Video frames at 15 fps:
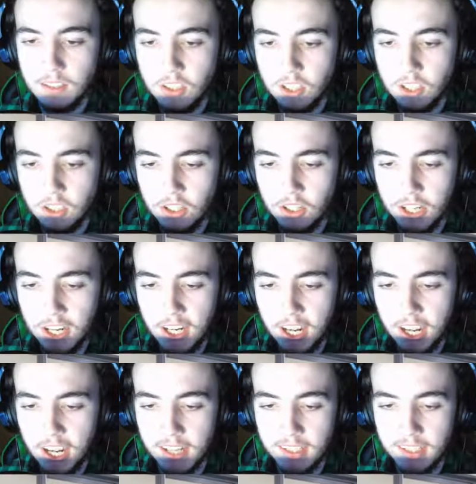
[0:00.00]

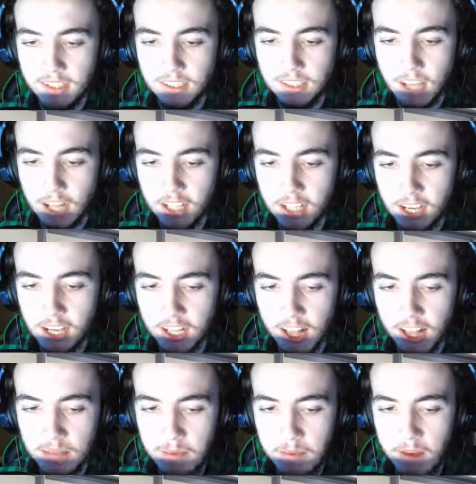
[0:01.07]
Yuri! Tell Dinga to
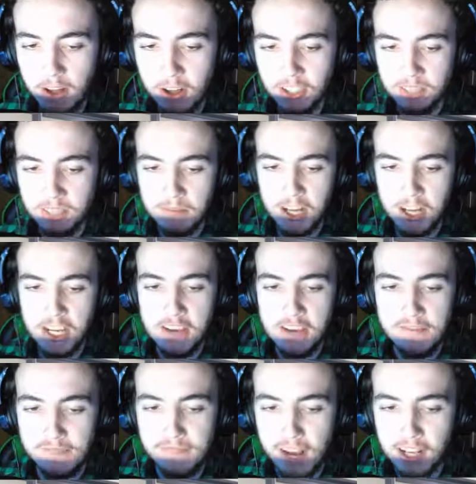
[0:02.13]
let me borrow somebody,
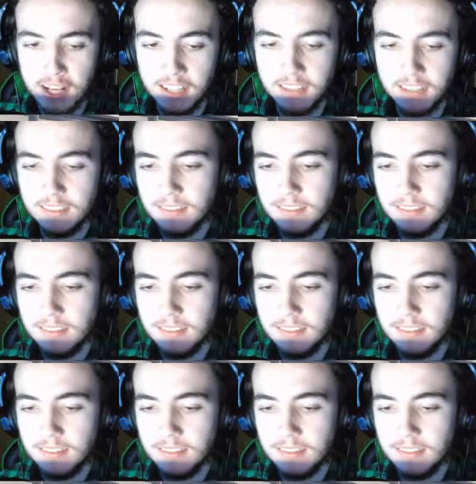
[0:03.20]
you fuck!